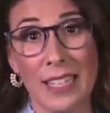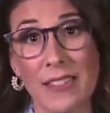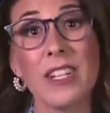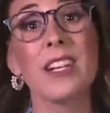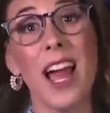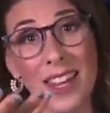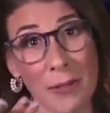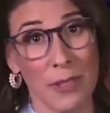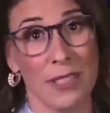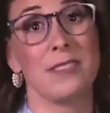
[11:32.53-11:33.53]
Even in
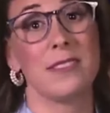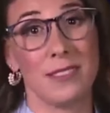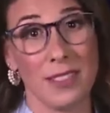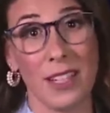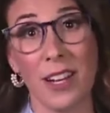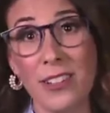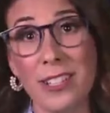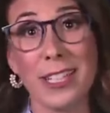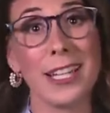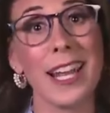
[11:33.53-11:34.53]
Hollywood, you know,
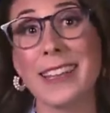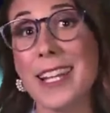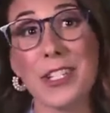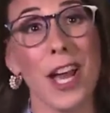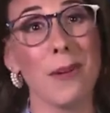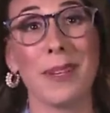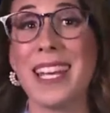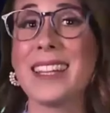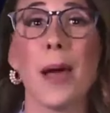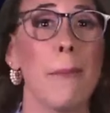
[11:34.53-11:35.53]
you need to get that job,
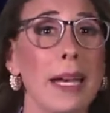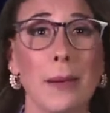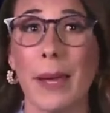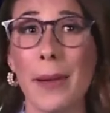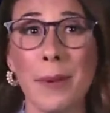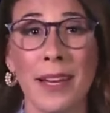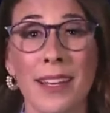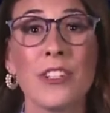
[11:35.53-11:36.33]
get that money, babe,